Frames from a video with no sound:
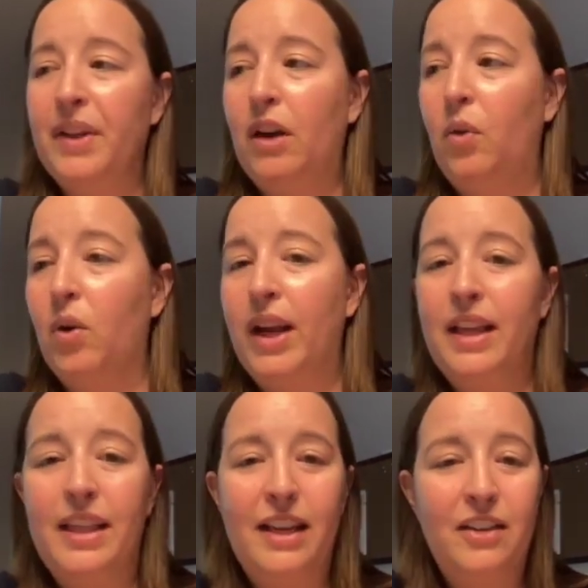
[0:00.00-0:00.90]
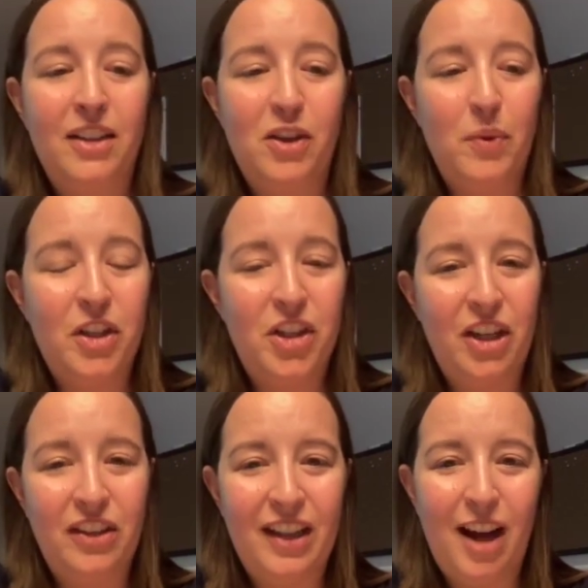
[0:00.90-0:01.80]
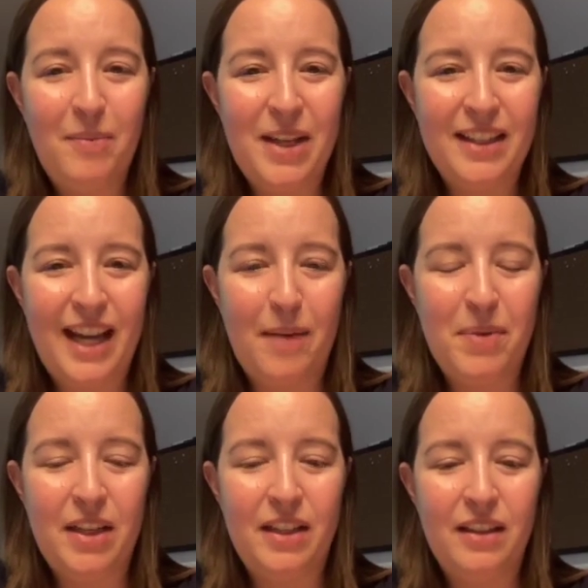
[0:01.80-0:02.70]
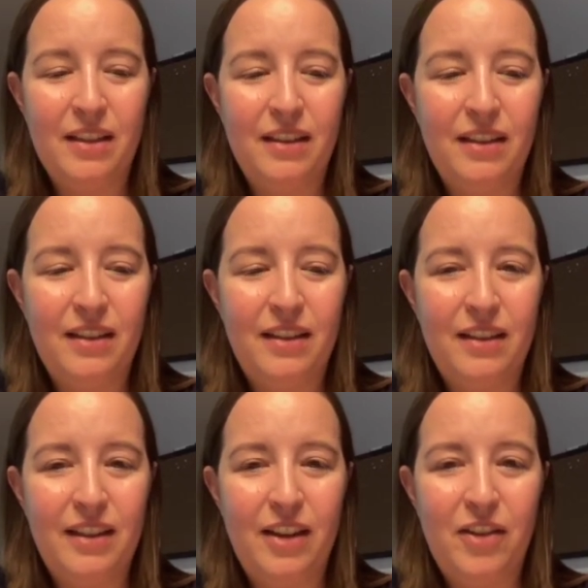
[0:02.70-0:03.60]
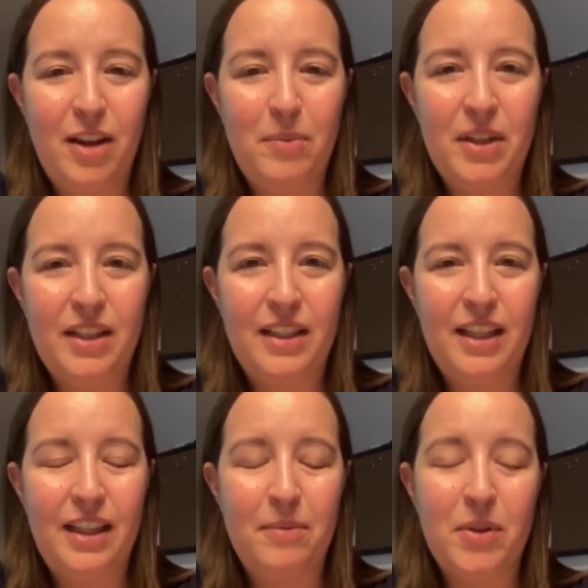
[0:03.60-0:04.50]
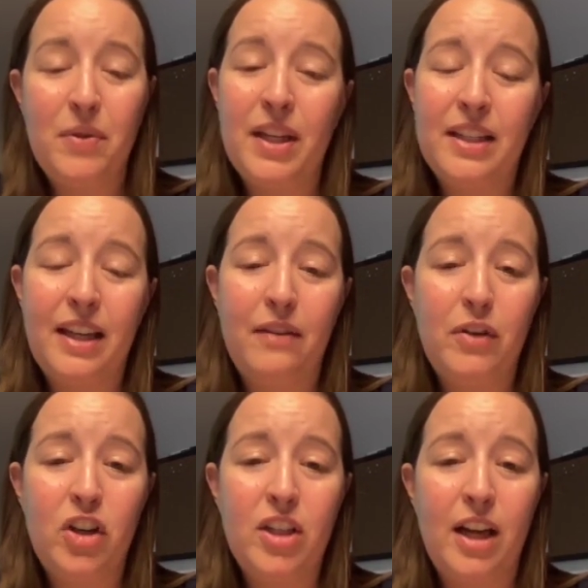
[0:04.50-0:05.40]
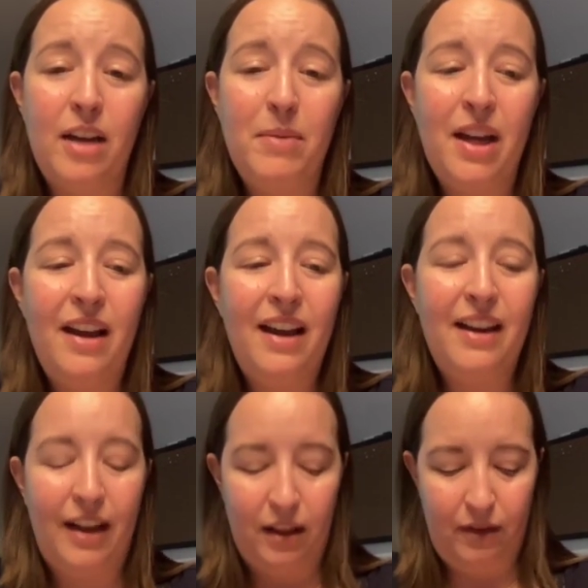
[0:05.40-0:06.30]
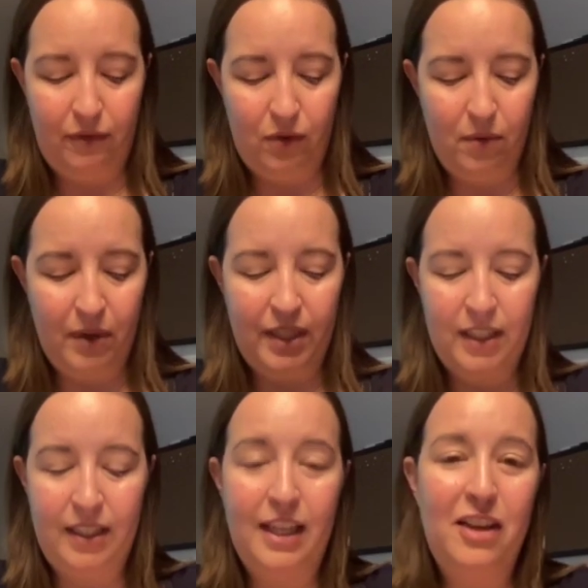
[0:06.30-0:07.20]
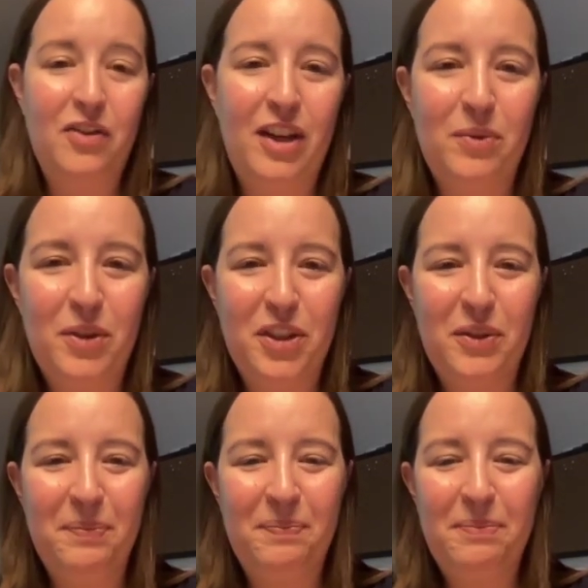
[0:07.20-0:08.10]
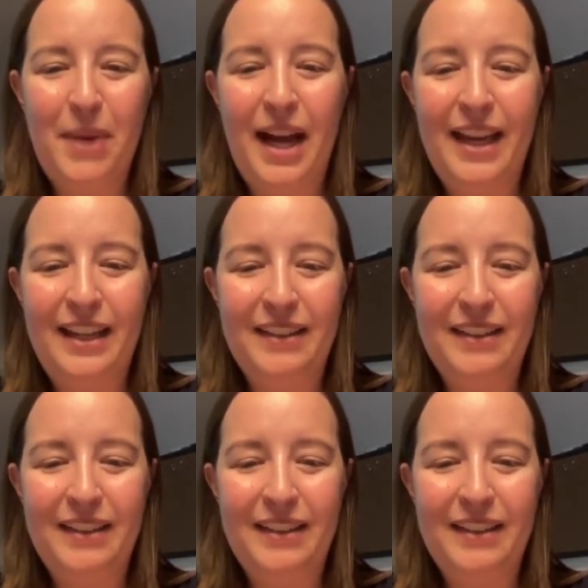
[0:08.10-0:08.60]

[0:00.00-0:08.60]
or anything else that you want to share in the comments. Happy to hear them and to see them. So thanks again for your time, and I look forward to seeing you again real soon. Bye.